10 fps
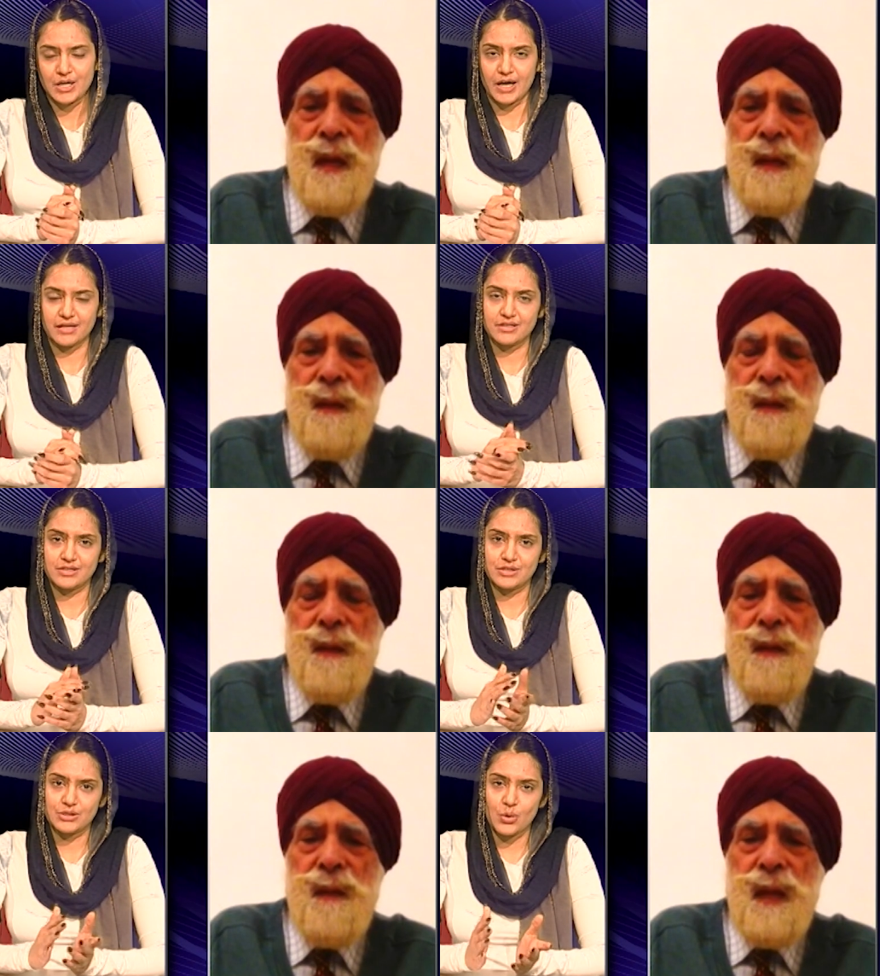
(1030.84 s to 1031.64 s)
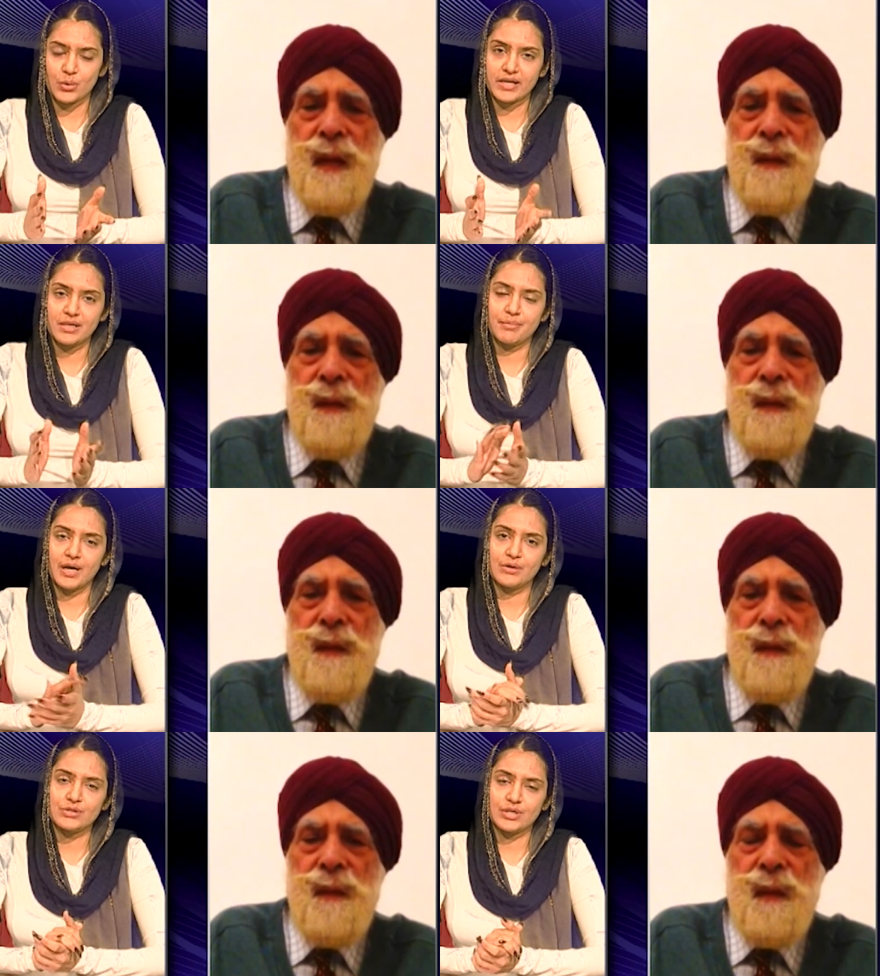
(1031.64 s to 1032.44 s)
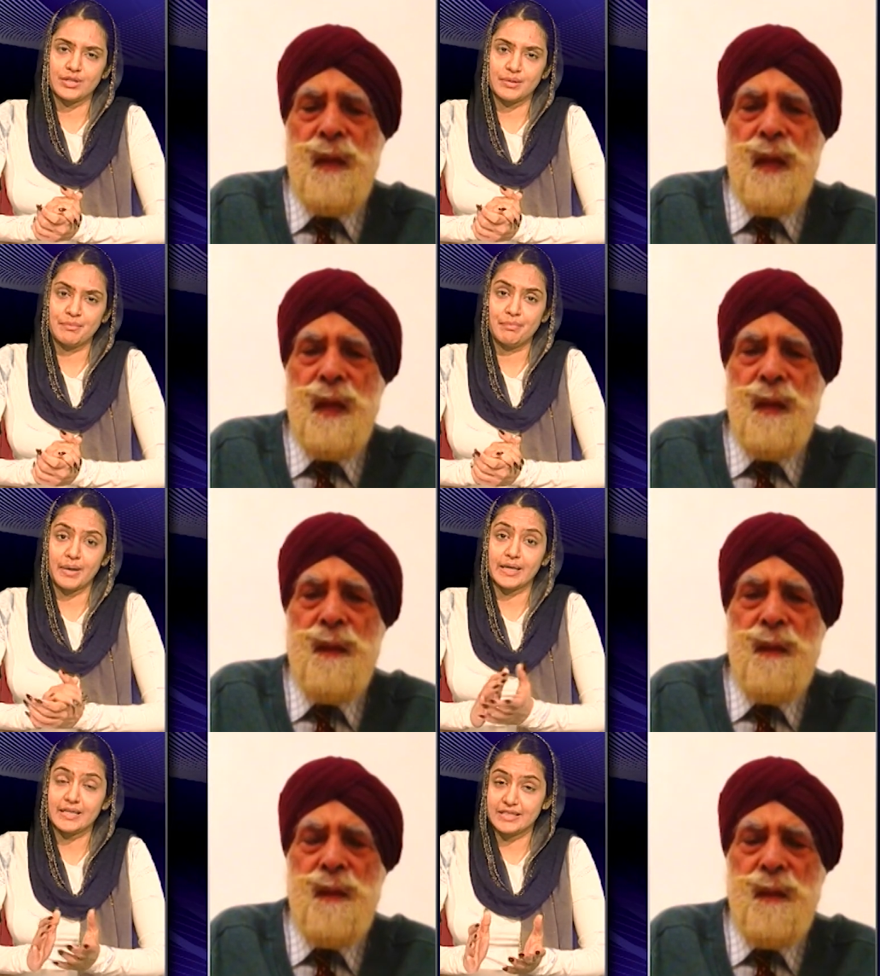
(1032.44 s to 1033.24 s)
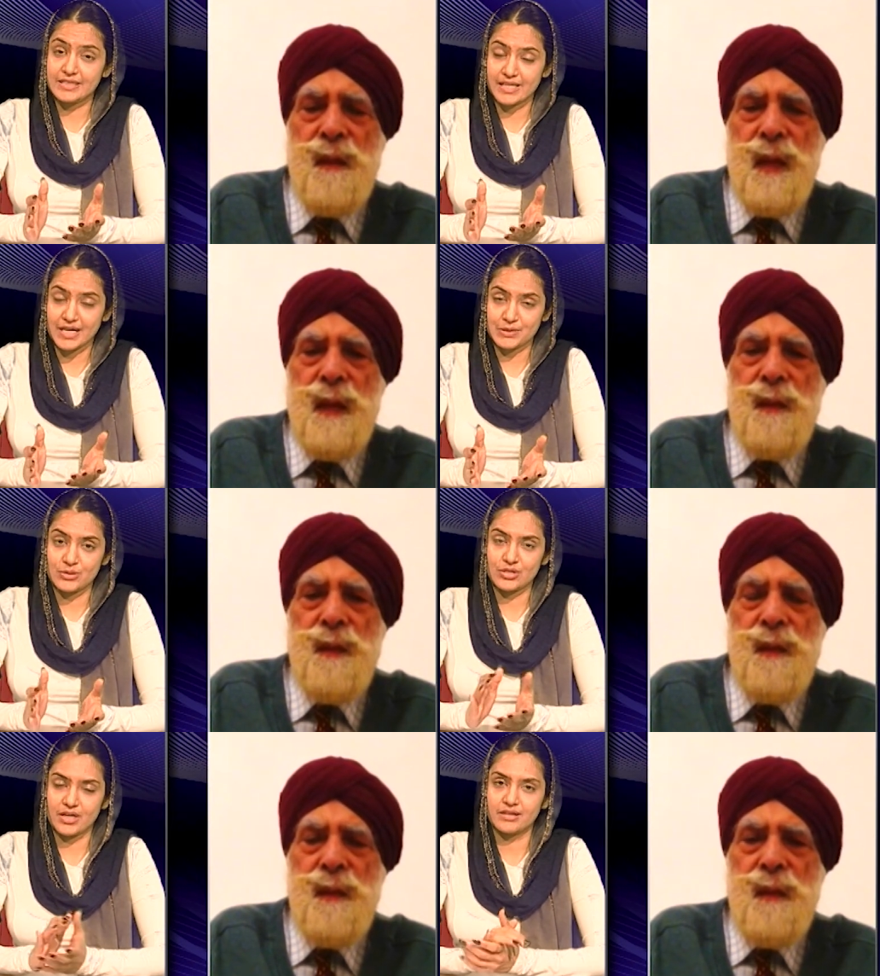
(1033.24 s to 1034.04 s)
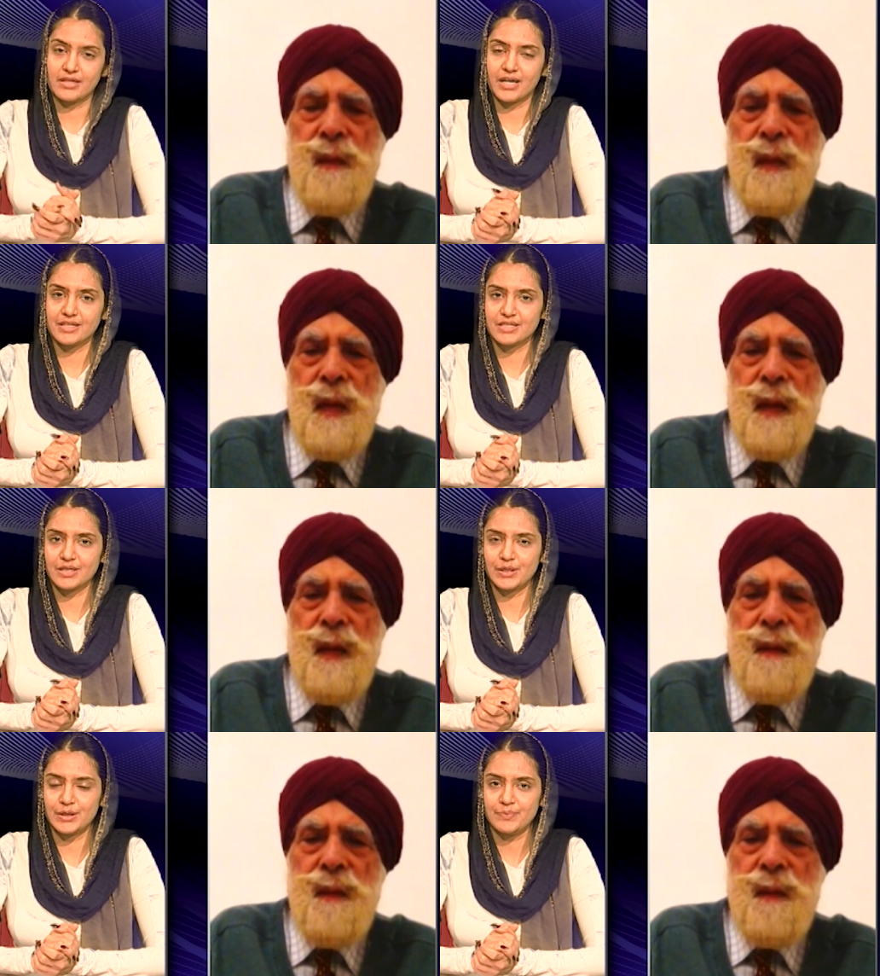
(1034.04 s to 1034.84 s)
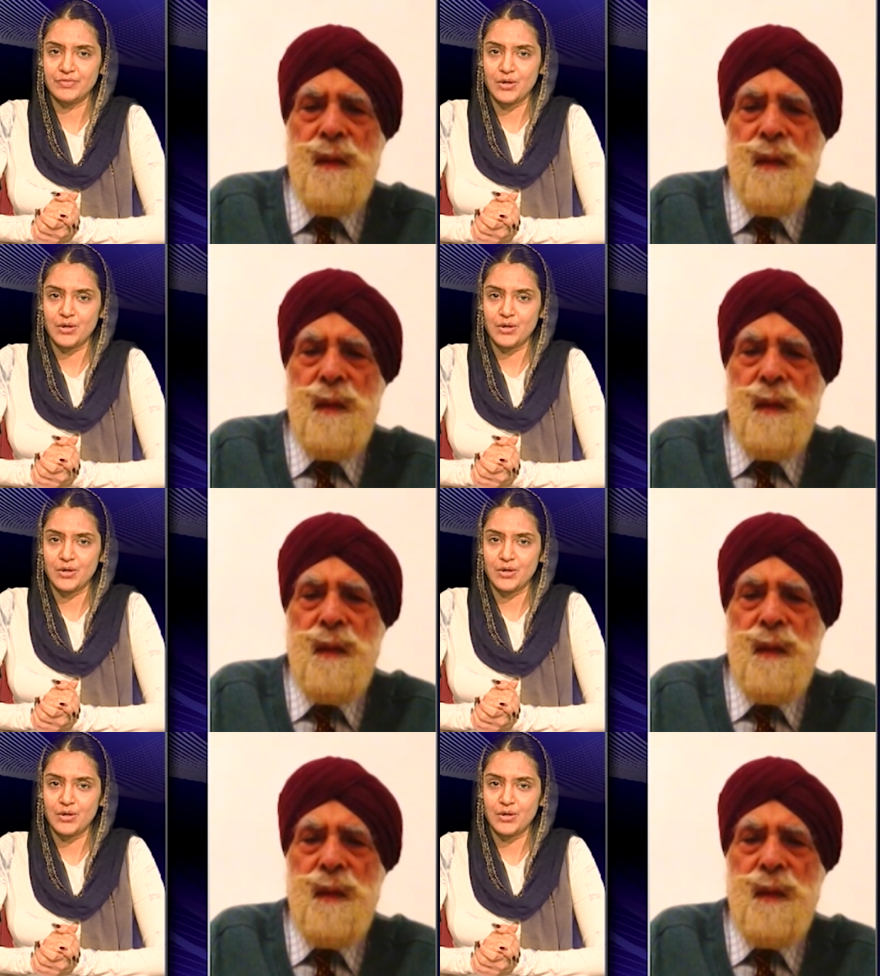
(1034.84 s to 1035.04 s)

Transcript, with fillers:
Speaker 1: And talking about uh, back in the day, as you said, that uh,